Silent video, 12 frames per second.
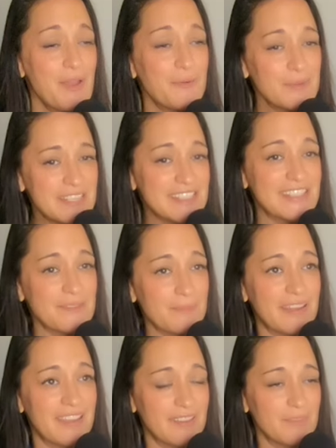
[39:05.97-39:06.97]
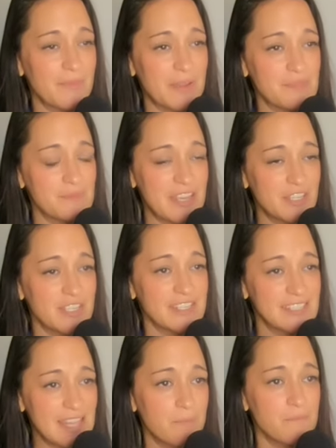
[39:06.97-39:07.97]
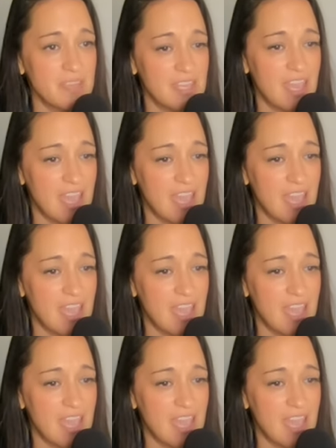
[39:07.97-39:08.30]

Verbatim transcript: recently my my agent sent me